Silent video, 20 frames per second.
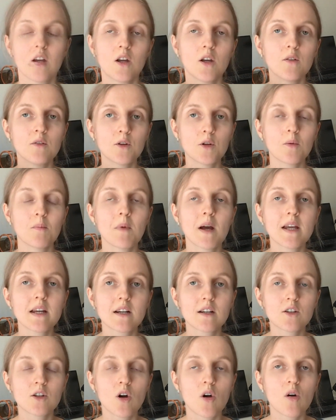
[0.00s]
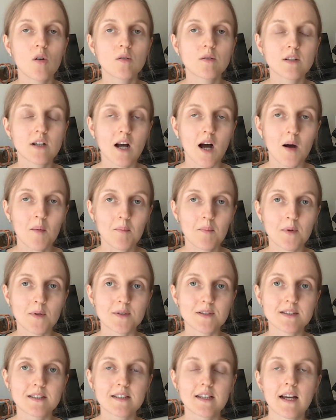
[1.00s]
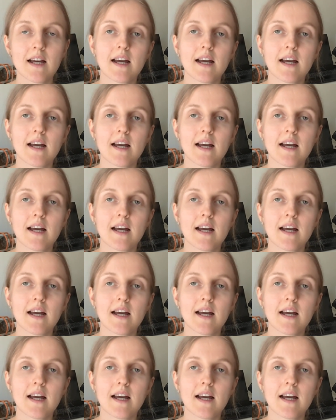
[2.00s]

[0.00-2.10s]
If you make your own compost